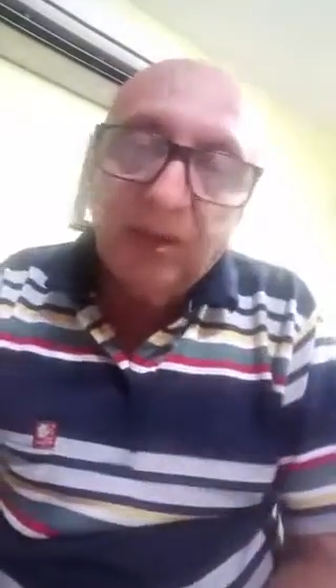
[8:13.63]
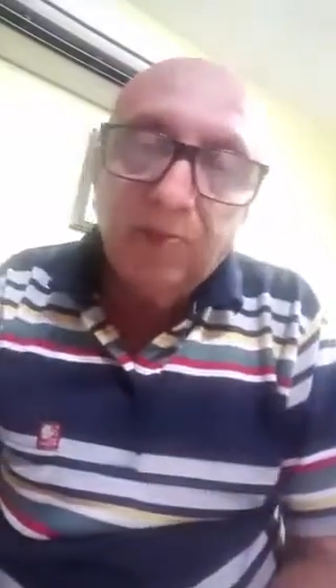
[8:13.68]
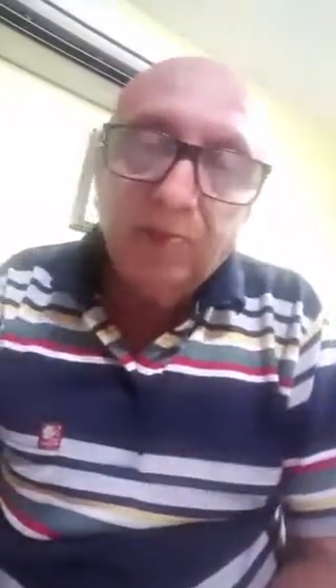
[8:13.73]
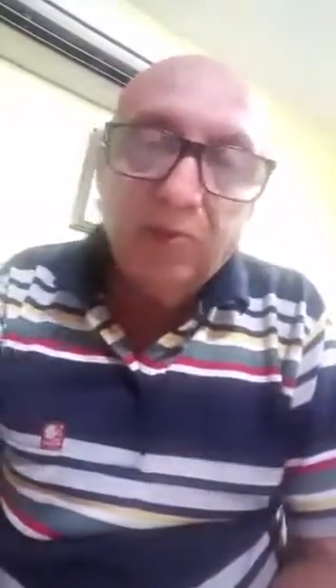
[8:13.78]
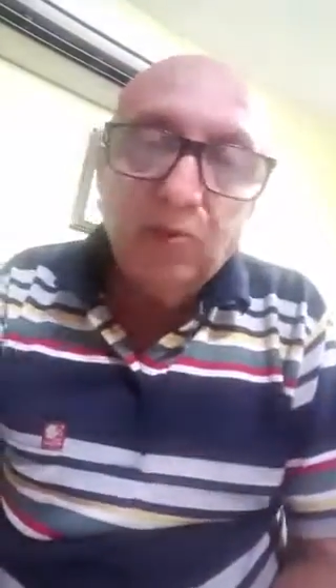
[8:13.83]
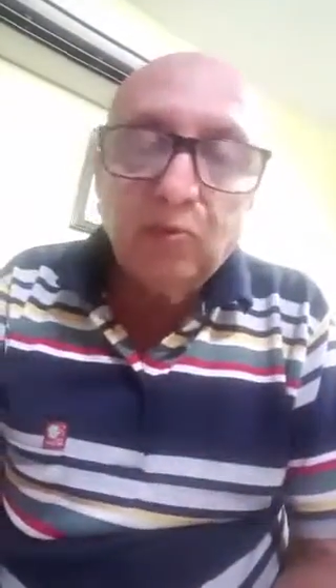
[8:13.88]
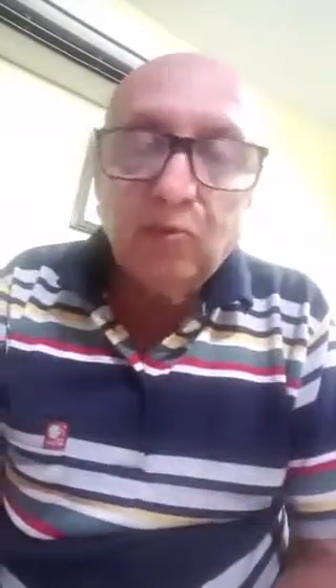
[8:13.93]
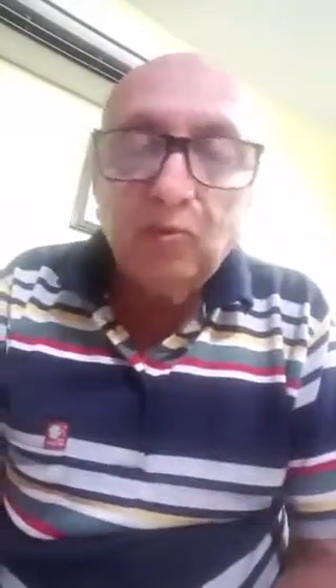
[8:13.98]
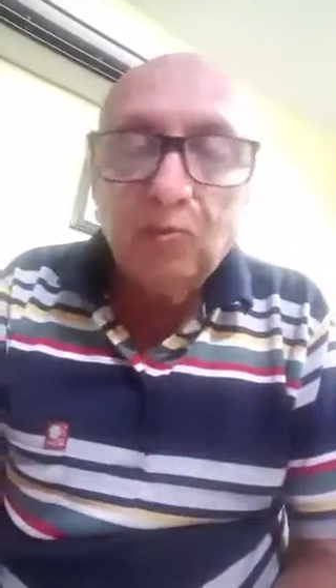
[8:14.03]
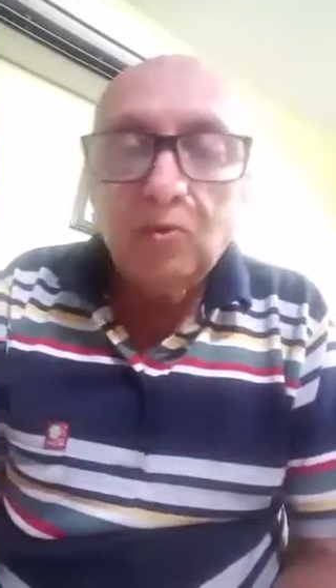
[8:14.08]
keep
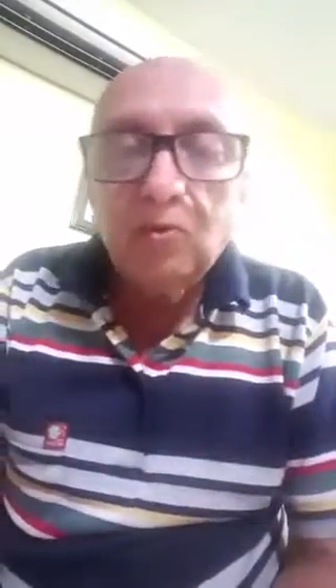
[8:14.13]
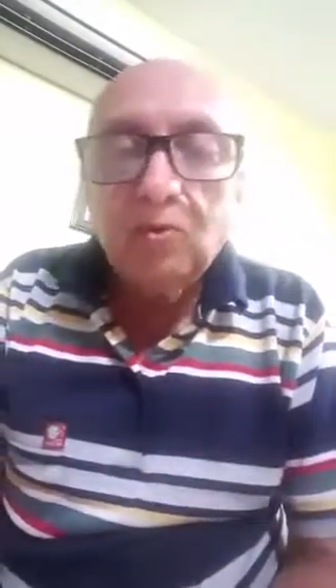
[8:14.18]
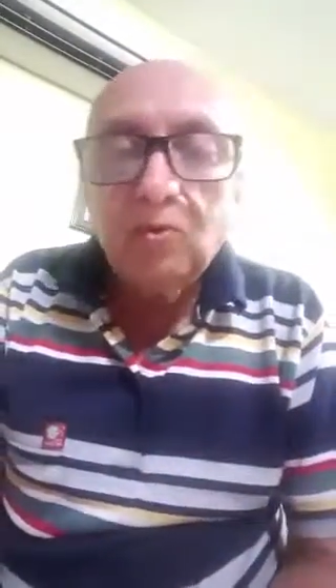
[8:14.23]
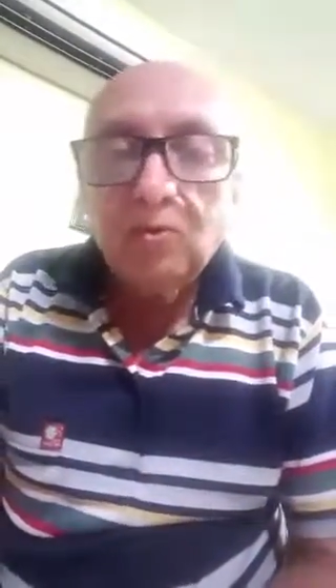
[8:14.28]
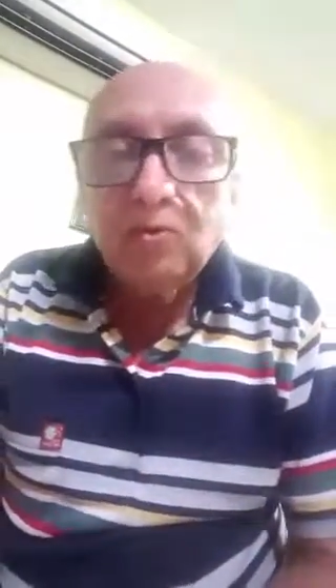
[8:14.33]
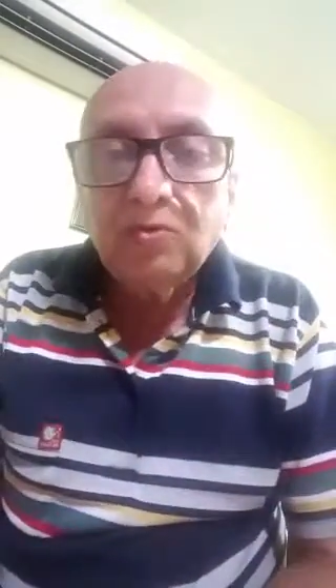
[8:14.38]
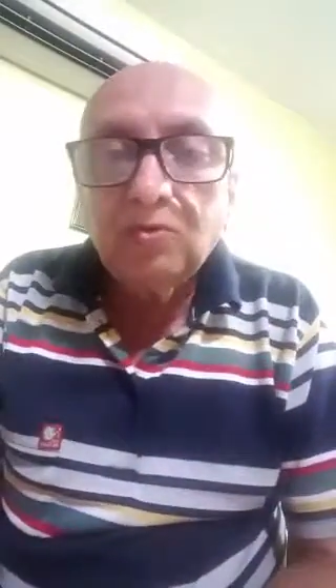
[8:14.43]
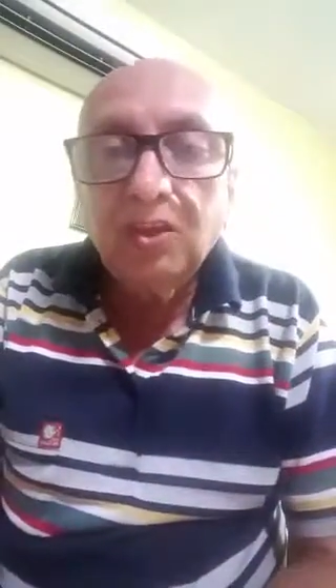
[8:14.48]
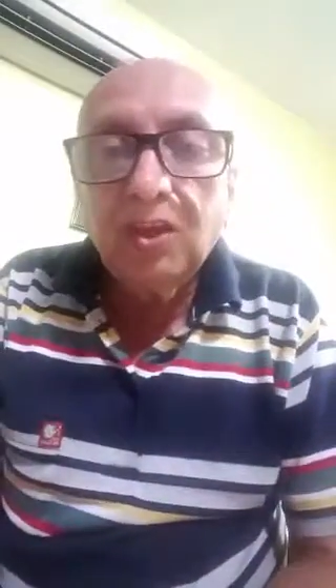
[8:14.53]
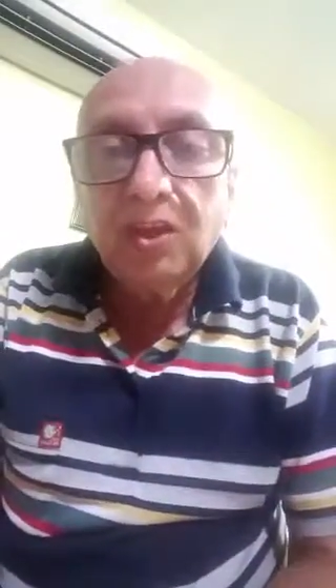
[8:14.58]
you
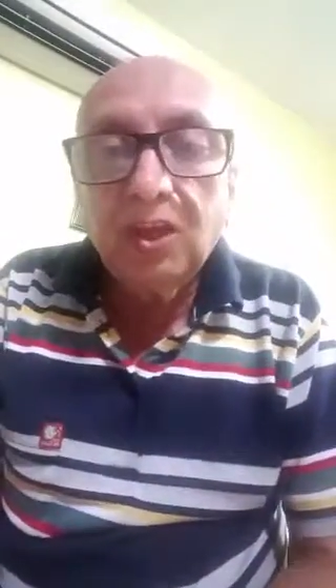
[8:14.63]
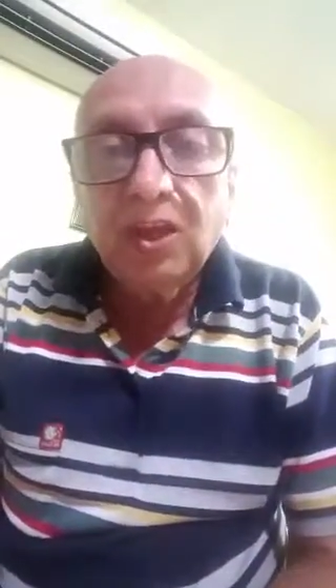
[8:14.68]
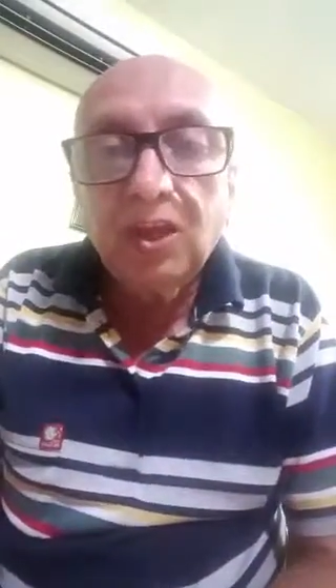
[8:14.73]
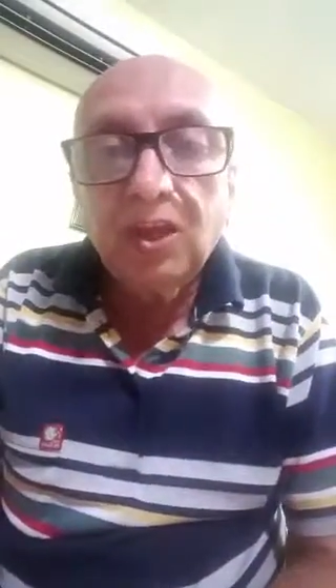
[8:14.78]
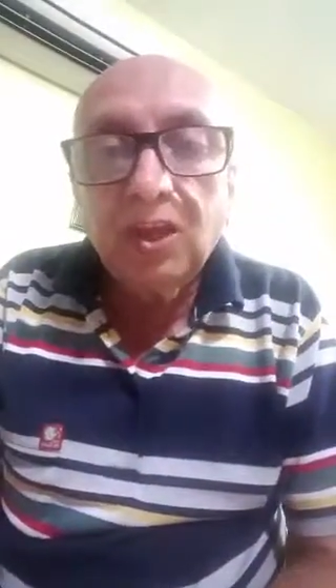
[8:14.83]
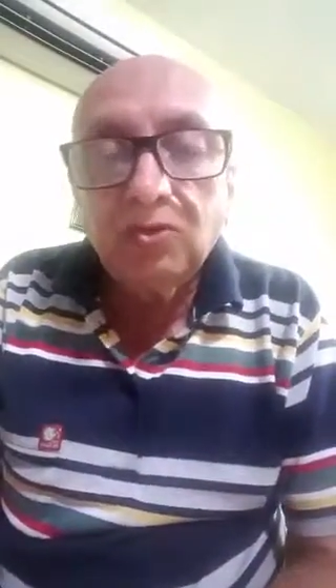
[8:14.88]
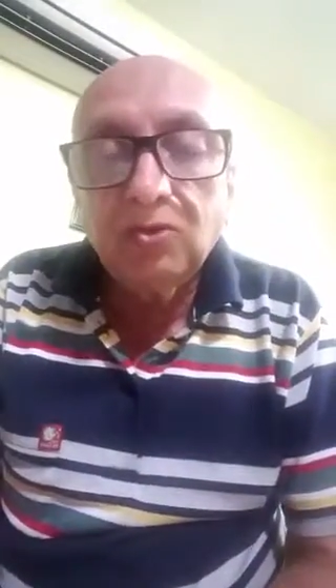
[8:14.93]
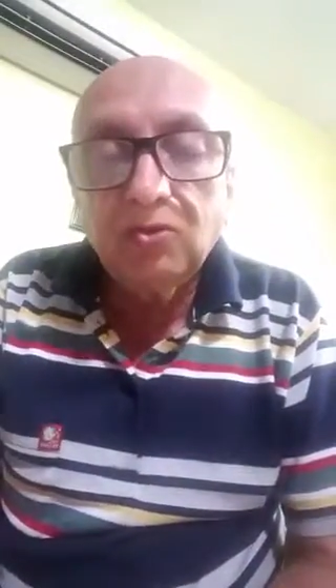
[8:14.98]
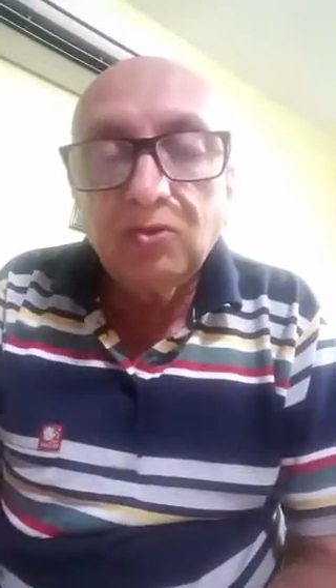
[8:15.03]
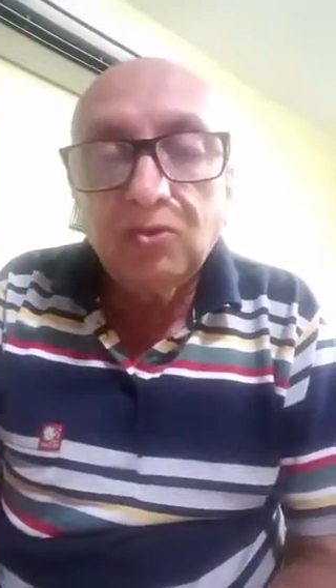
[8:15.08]

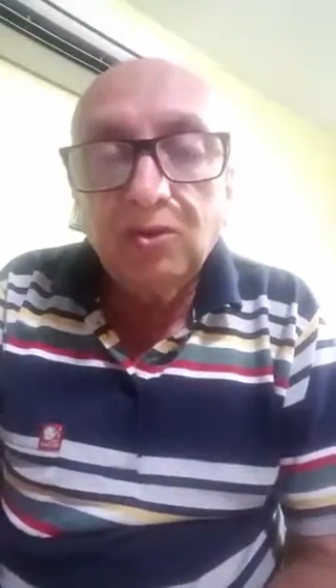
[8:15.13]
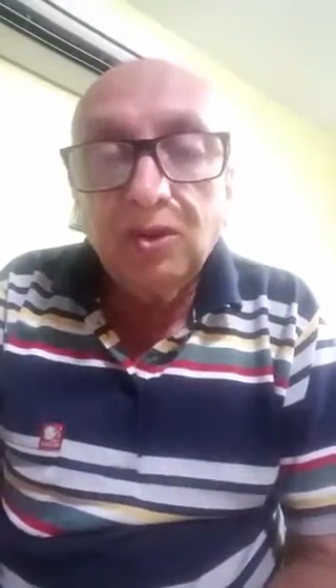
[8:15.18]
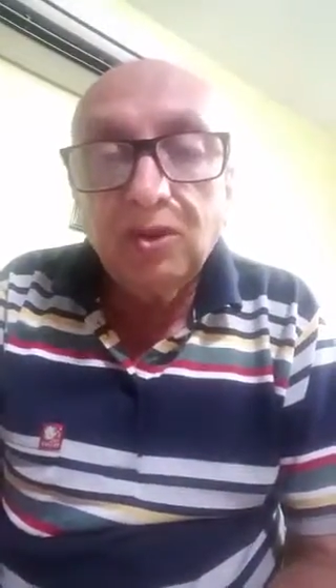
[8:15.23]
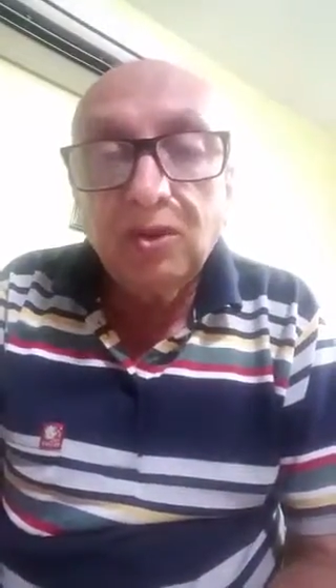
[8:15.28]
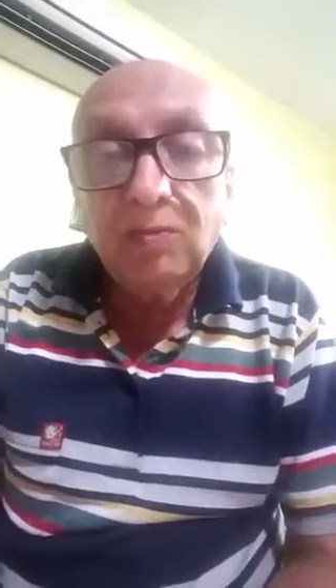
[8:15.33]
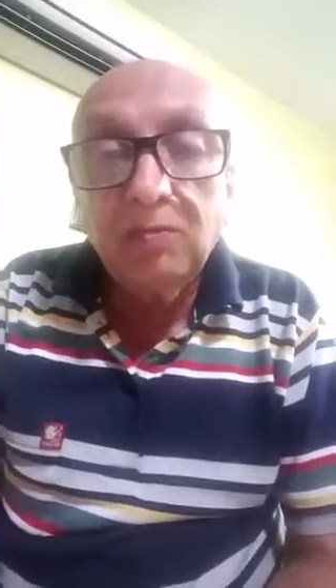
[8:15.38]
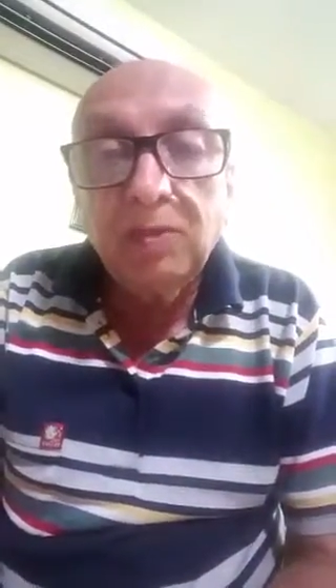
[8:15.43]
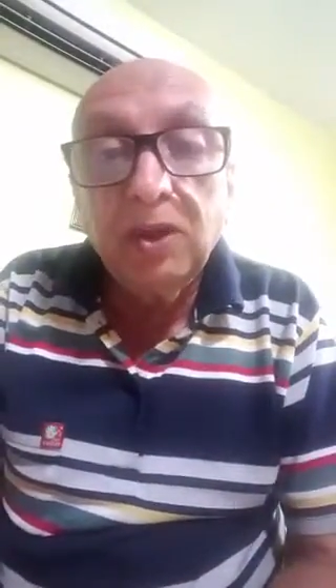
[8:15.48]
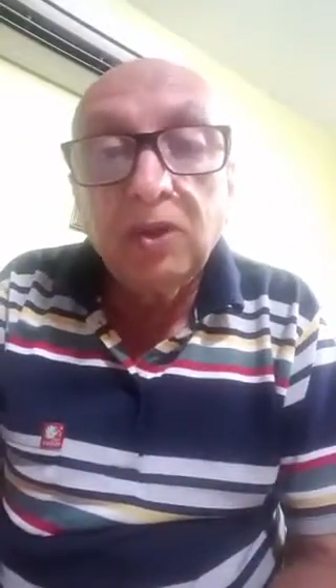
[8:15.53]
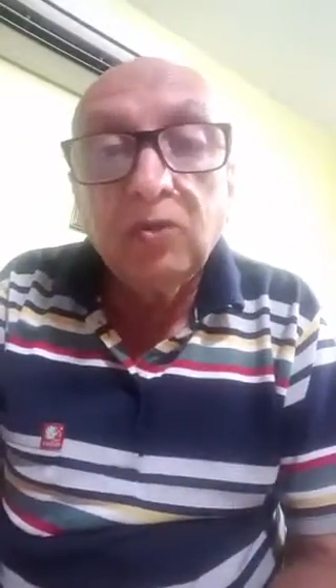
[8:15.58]
thinking and should
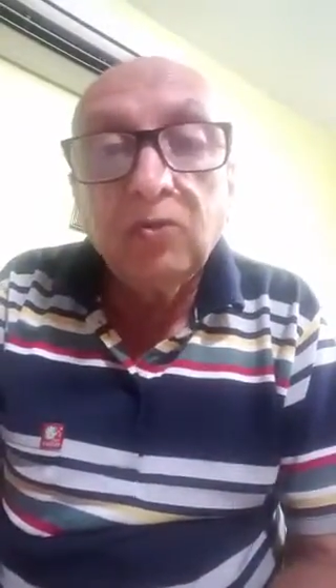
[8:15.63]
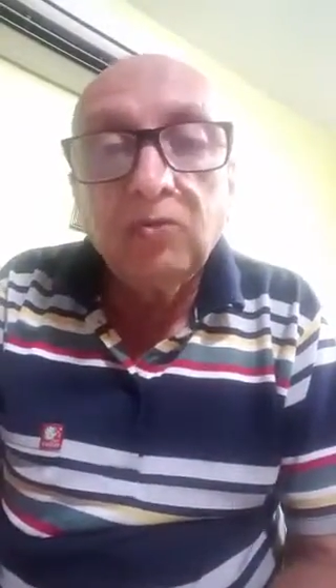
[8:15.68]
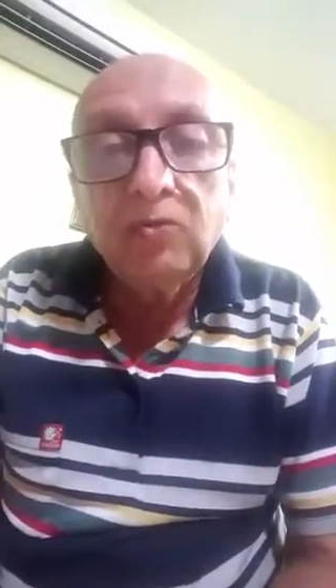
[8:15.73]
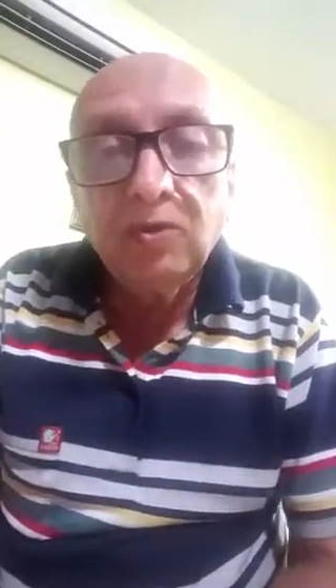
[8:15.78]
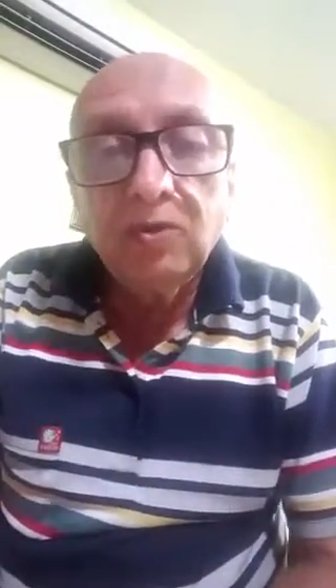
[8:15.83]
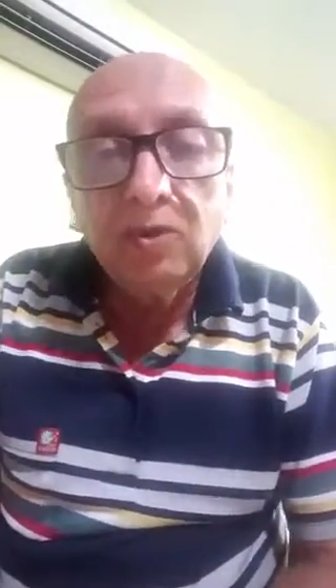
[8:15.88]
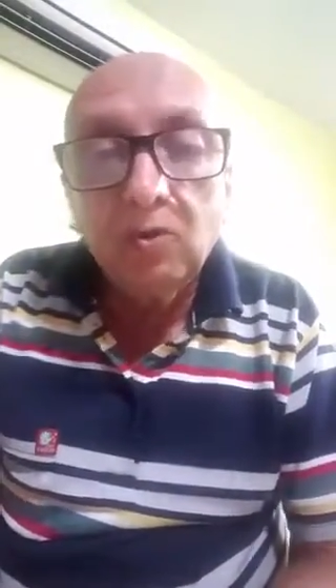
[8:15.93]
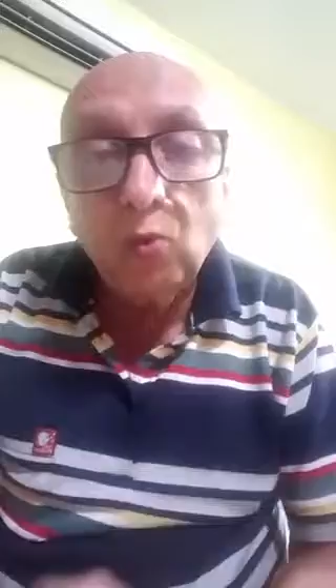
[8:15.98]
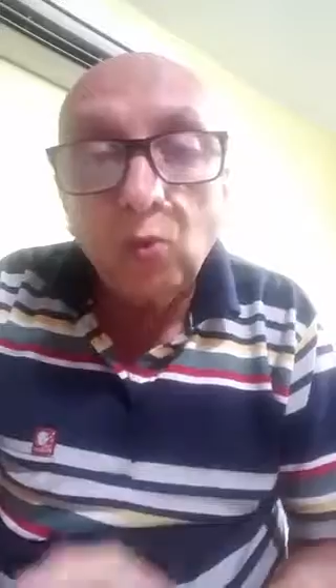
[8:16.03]
really make you